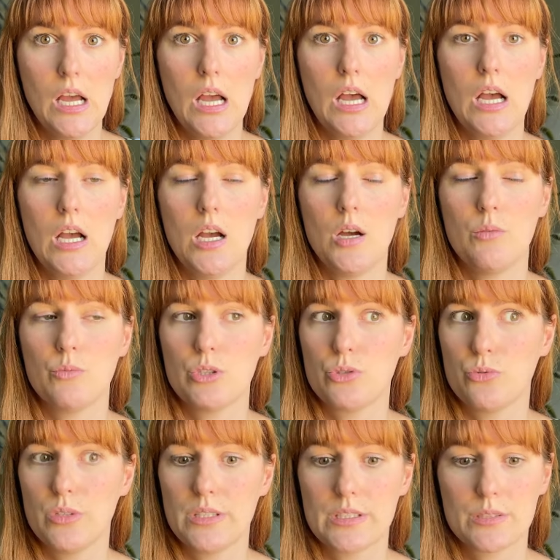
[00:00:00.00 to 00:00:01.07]
um, which
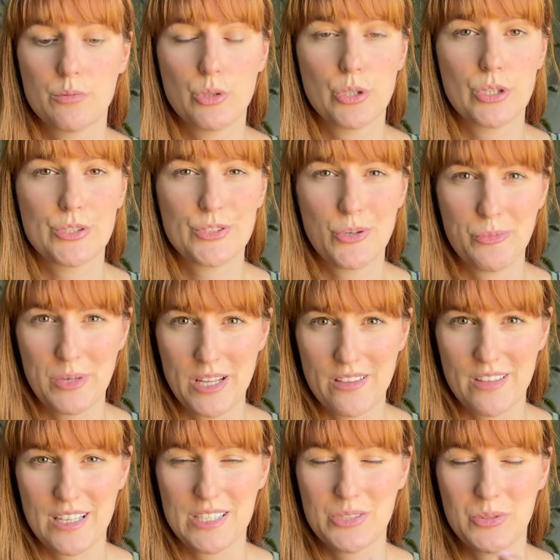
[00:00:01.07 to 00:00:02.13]
we explore so many
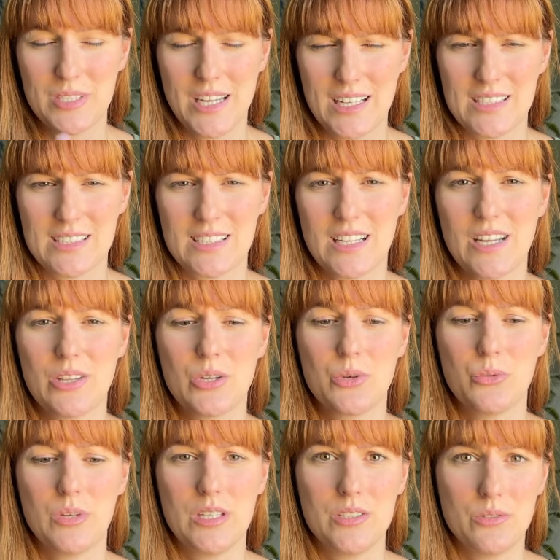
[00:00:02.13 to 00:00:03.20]
things. We dance together,
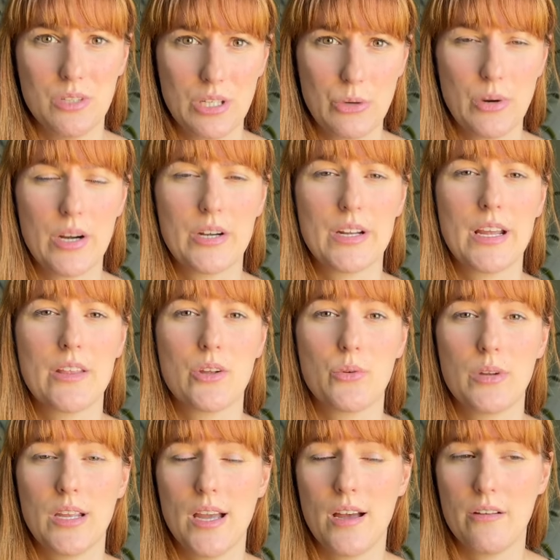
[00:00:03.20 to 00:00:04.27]
we do inquiry together,
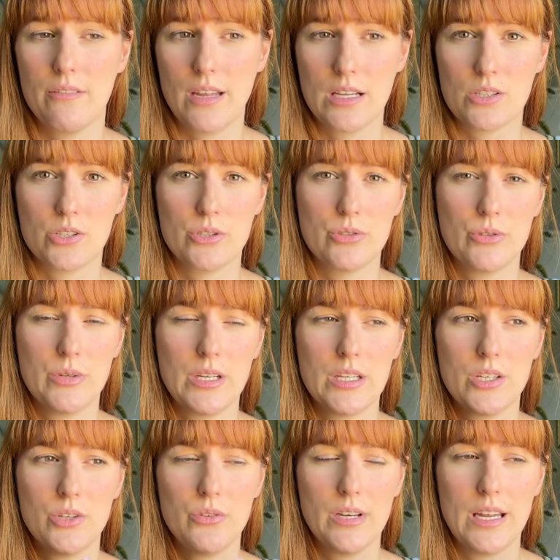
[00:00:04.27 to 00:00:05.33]
we have Angelo doing
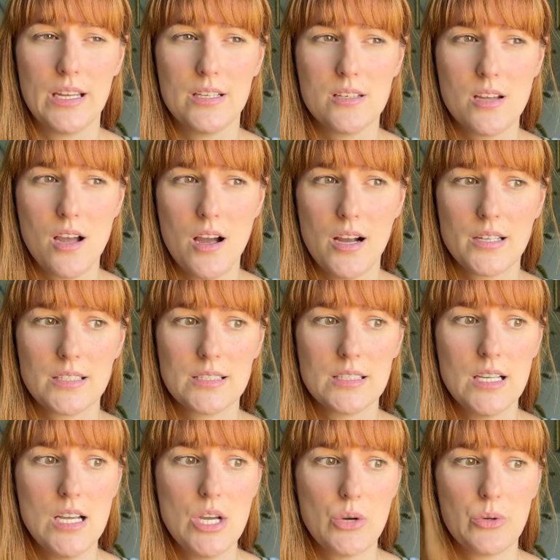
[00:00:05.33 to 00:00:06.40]
Q and A and talks,
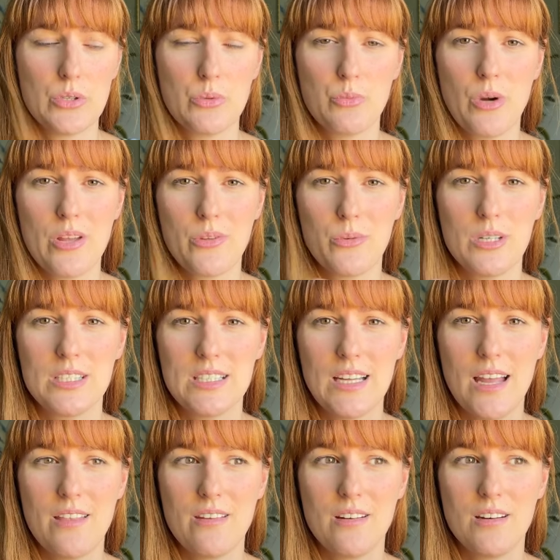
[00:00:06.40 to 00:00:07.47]
we do breath work
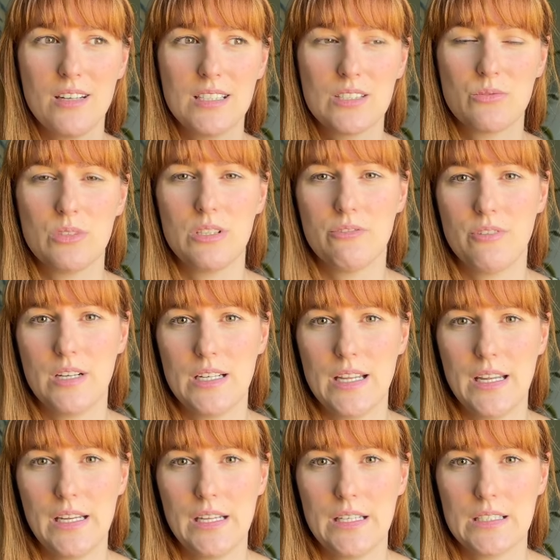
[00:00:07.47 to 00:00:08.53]
together. It's a really fun
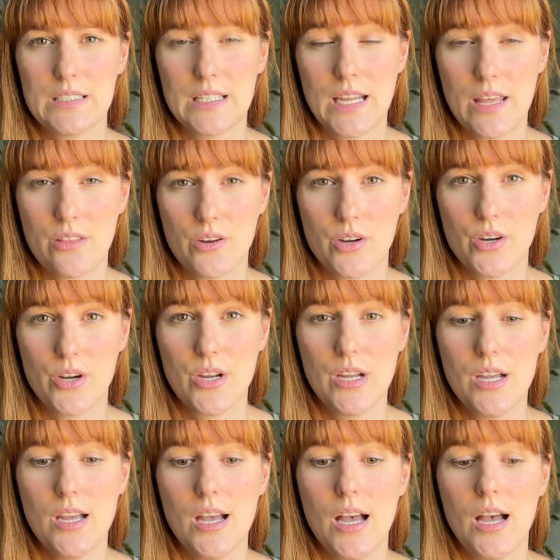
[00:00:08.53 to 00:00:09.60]
day together.
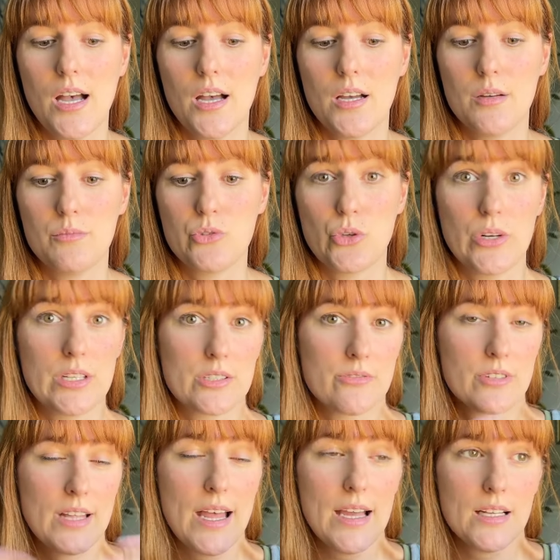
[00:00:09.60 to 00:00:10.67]
Um, join us
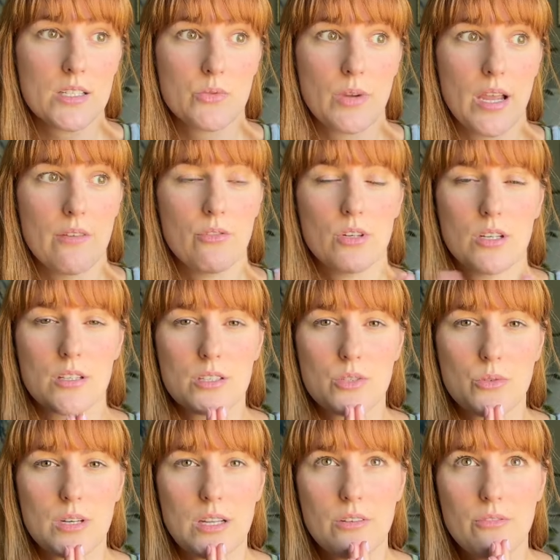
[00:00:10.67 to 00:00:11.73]
for that. We have one on the
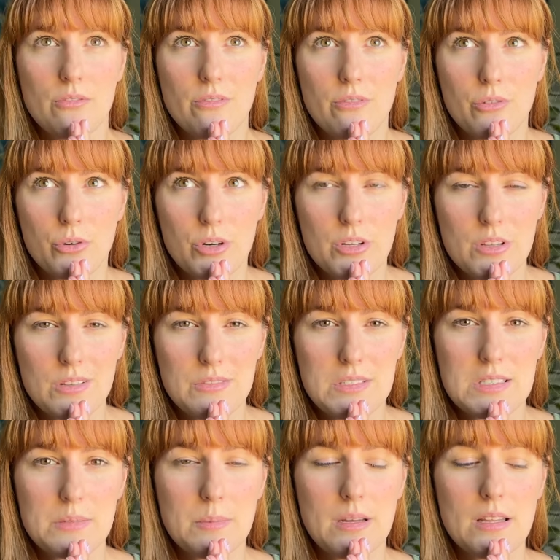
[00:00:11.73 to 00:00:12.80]
24th of
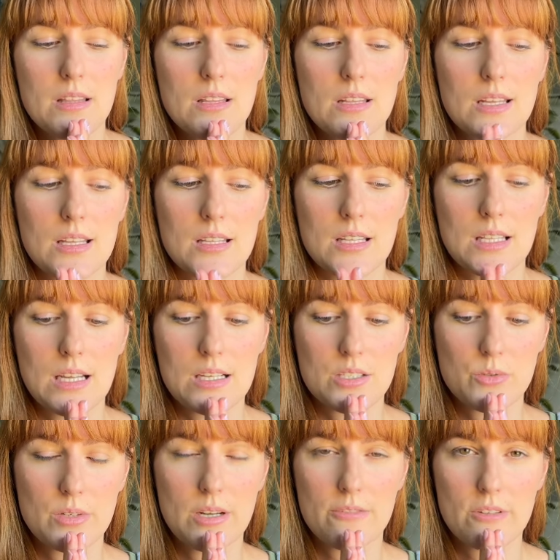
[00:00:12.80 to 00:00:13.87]
this month, and the next
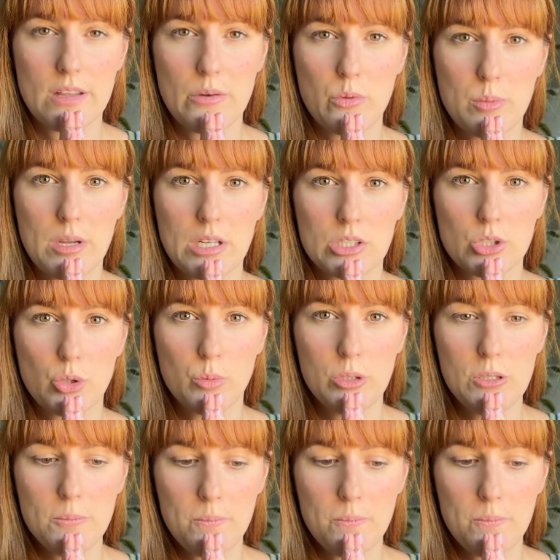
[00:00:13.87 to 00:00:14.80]
one after that will be October.